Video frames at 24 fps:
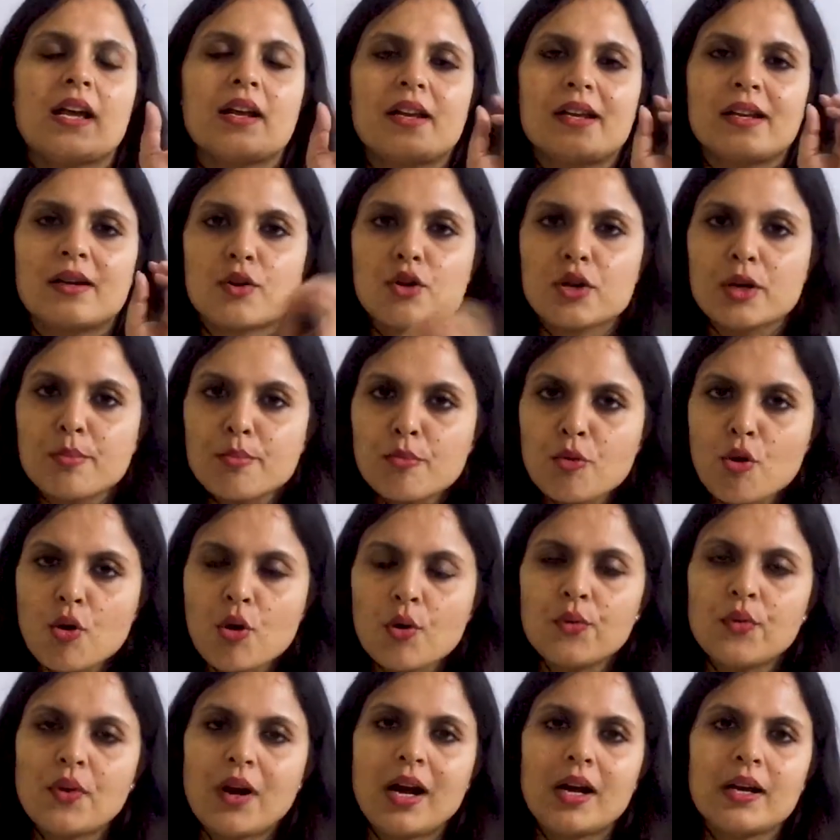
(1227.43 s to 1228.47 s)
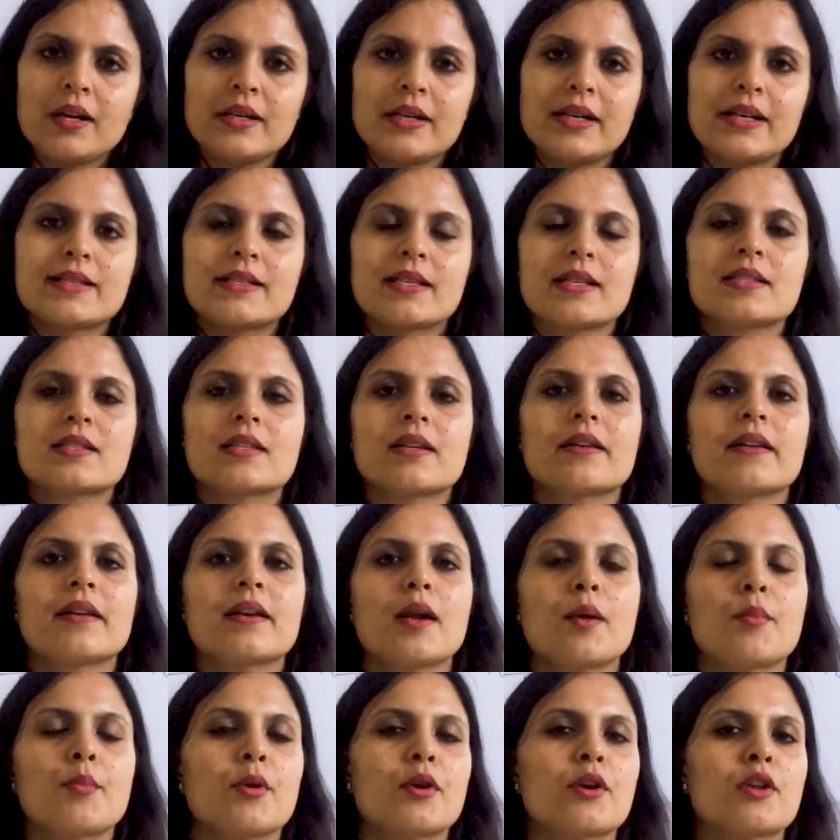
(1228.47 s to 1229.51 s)
remove unnecessary
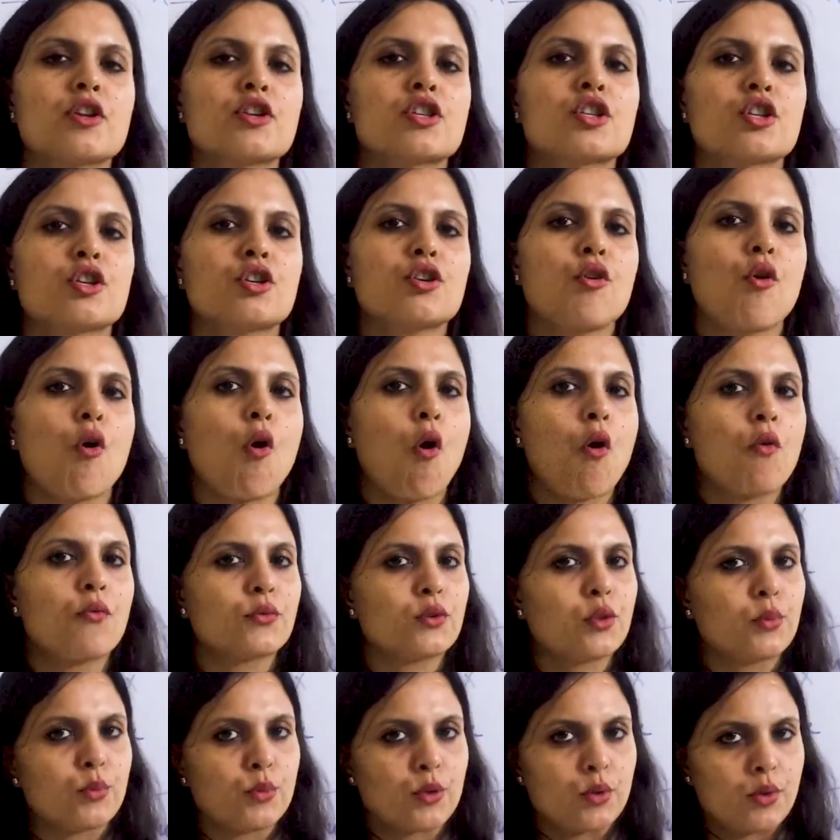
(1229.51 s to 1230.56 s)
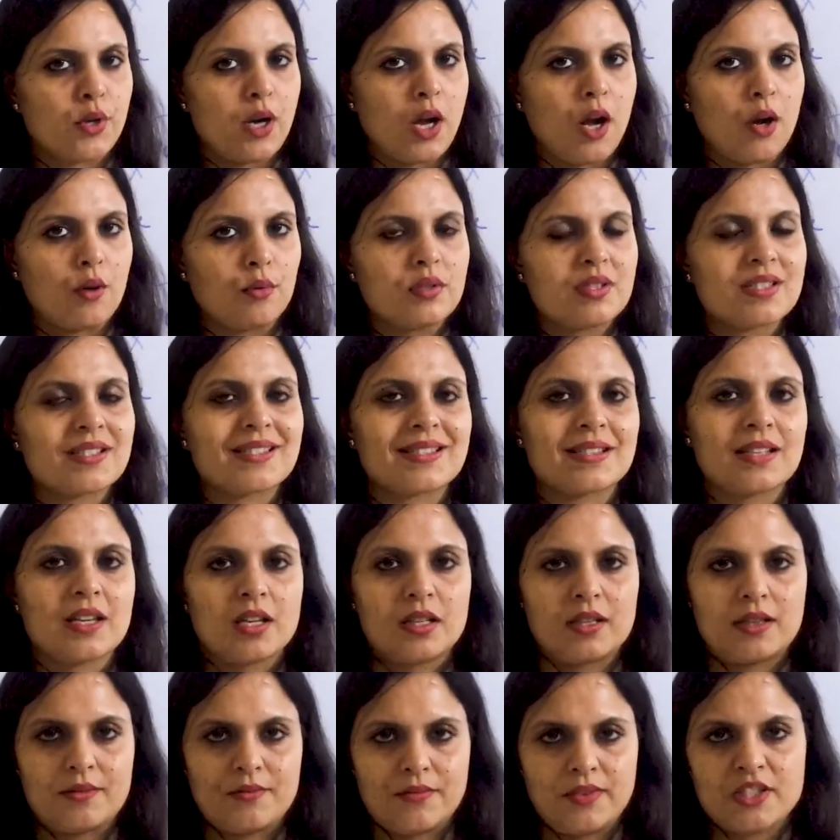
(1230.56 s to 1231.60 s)
repetition of the pronouns,
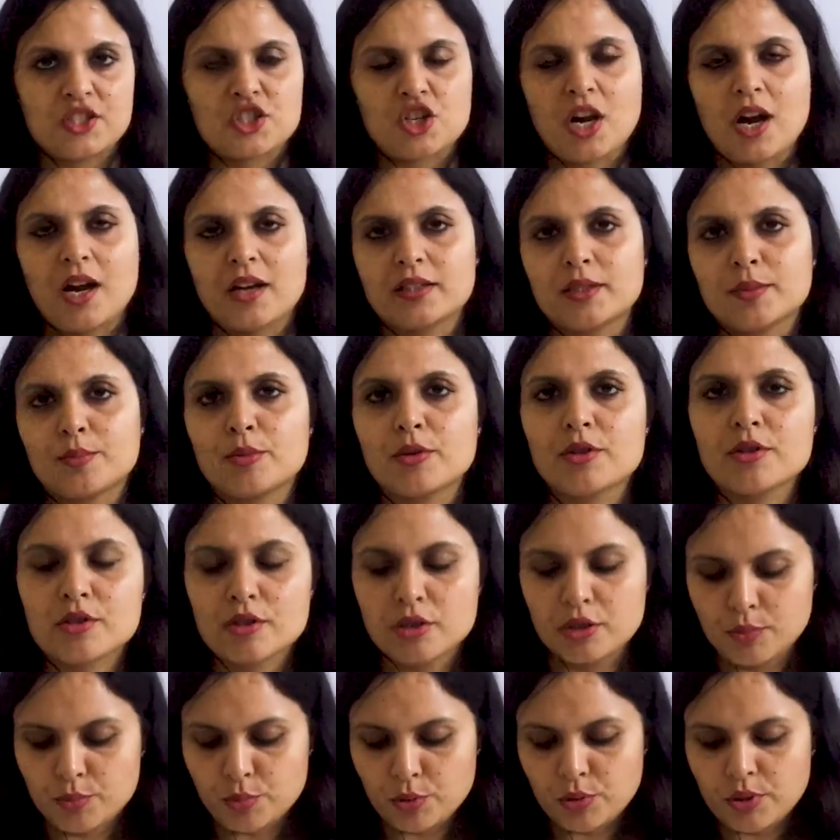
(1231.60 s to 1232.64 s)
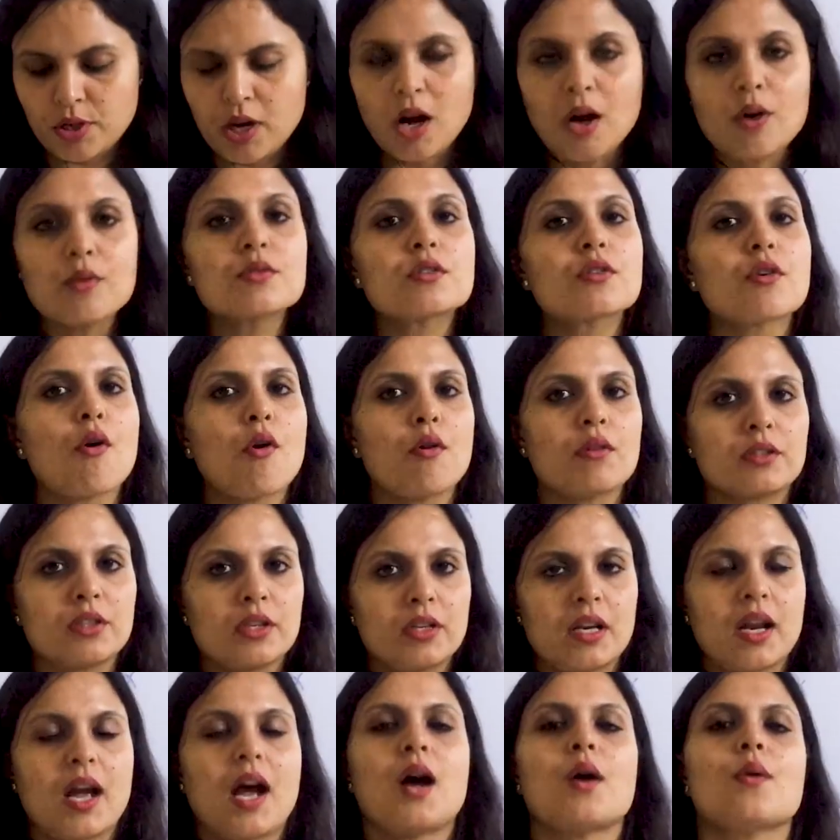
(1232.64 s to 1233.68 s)
which are the personal pronouns or
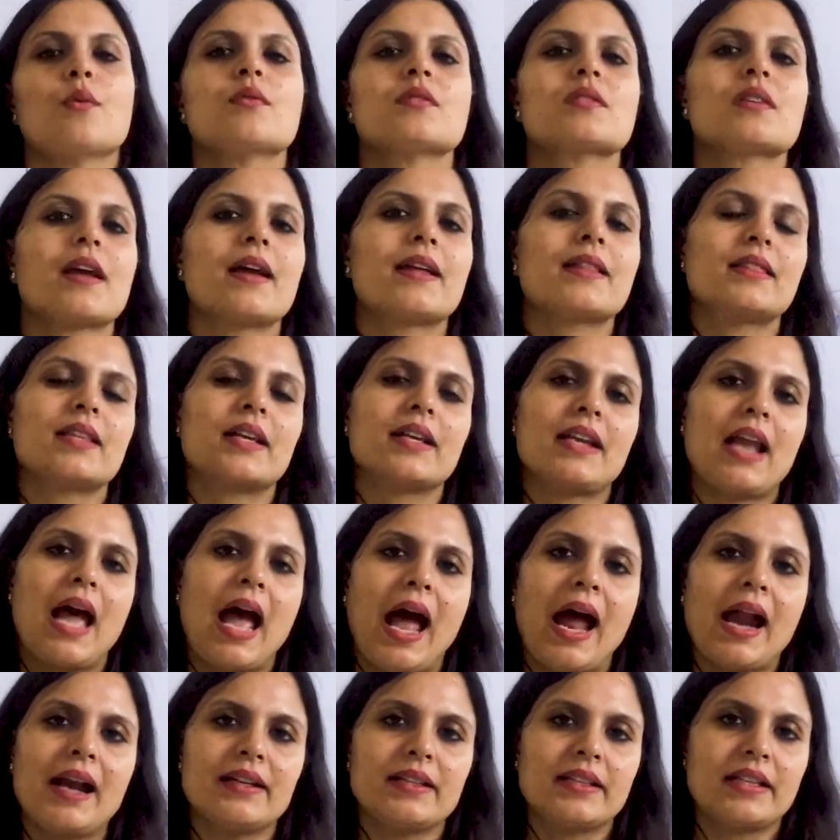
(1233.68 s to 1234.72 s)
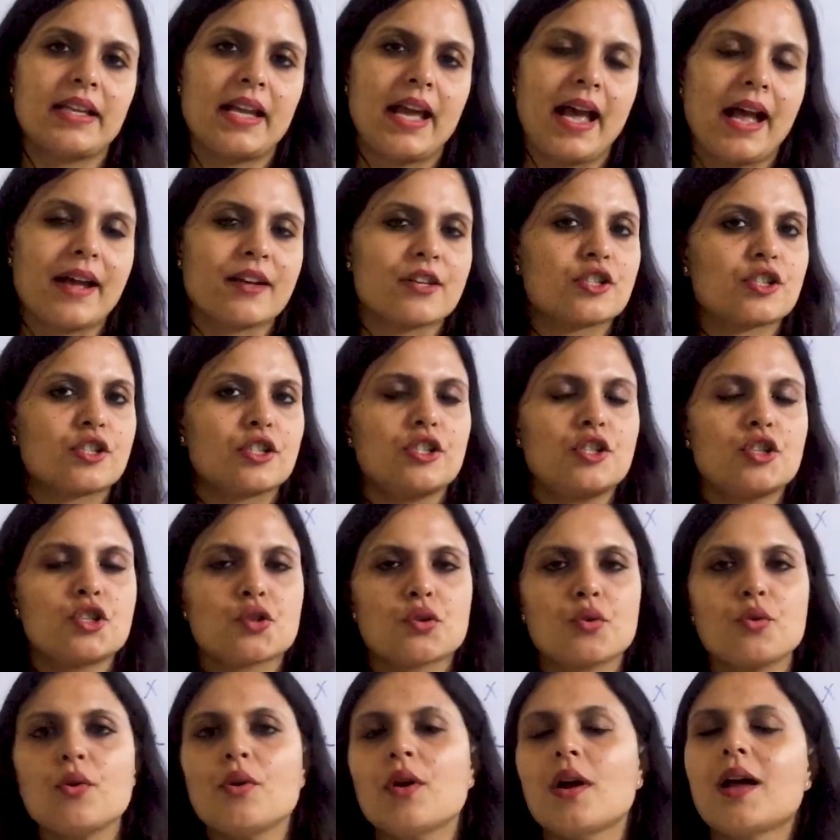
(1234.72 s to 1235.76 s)
the nouns, and then add the action
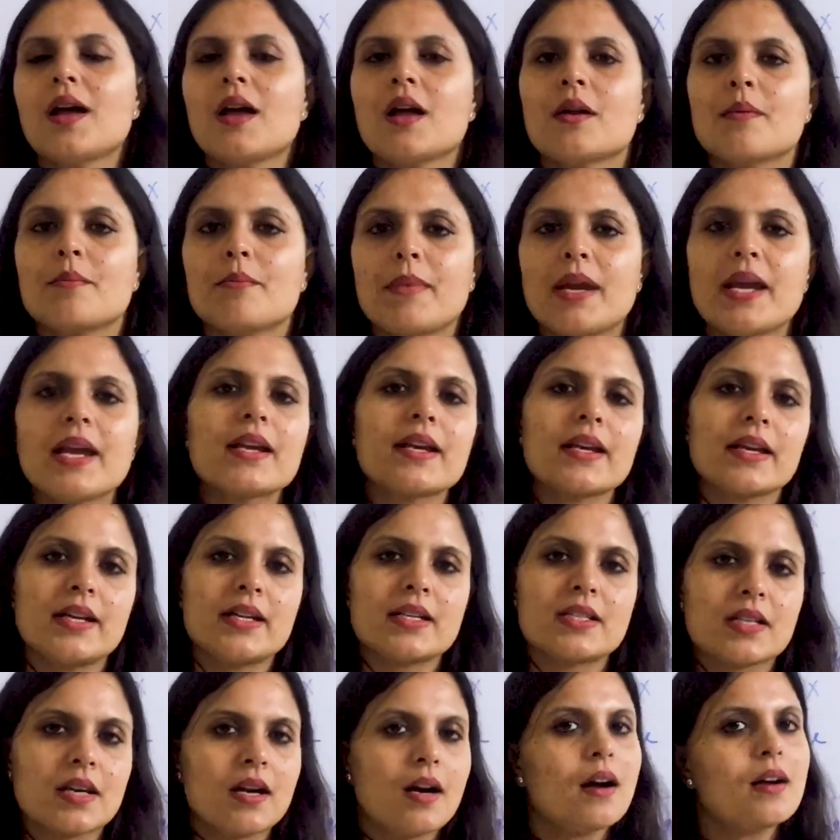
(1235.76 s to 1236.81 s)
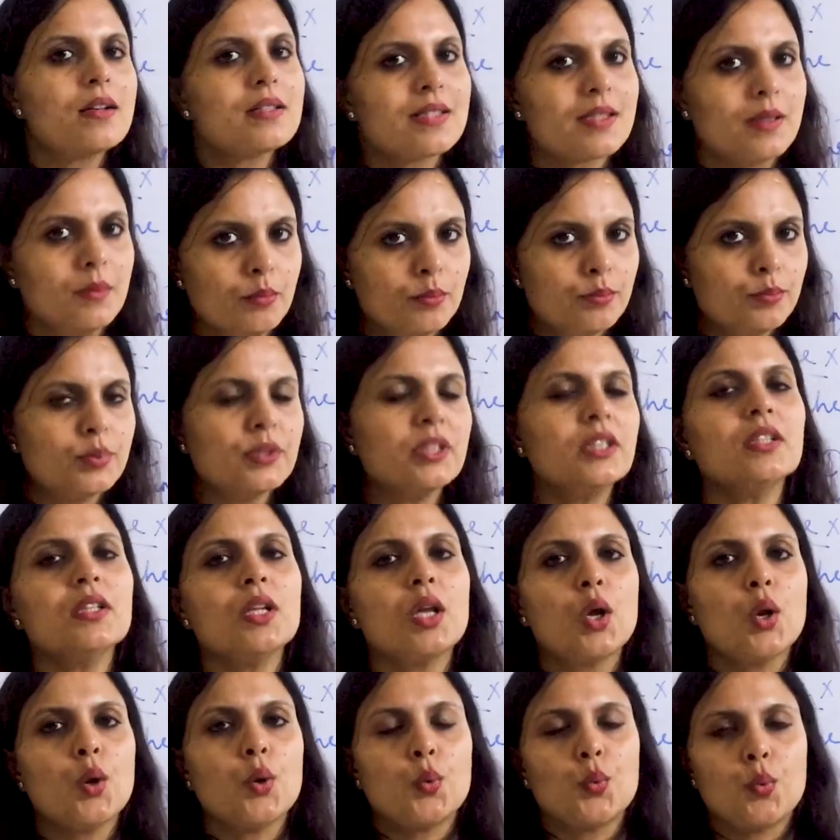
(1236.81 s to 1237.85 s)
to make it a simple
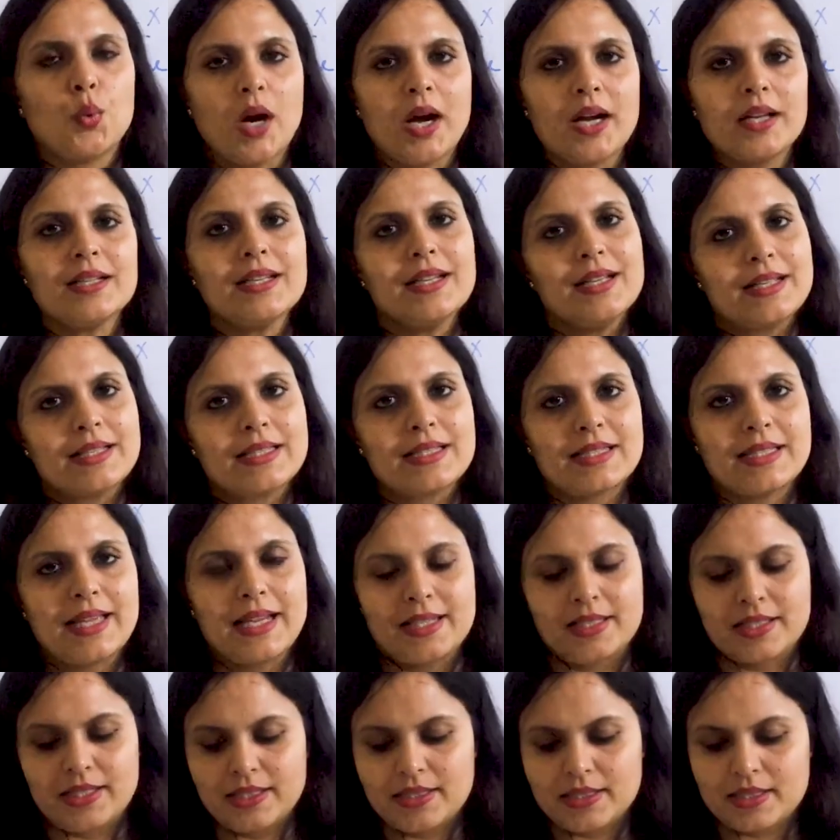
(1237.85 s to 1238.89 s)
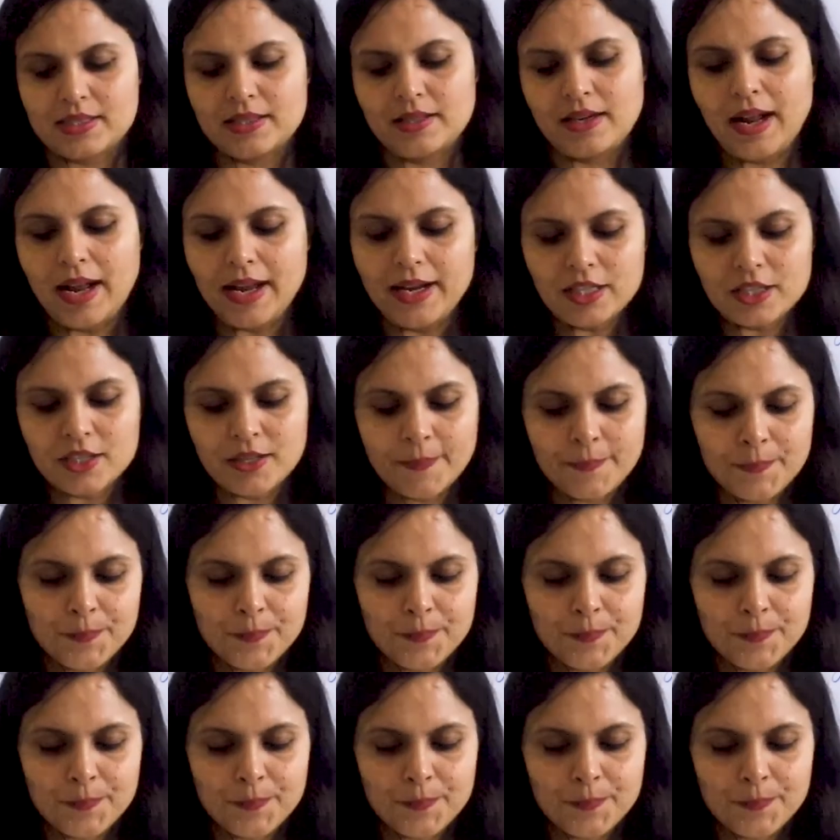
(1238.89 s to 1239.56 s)
one sentence, right?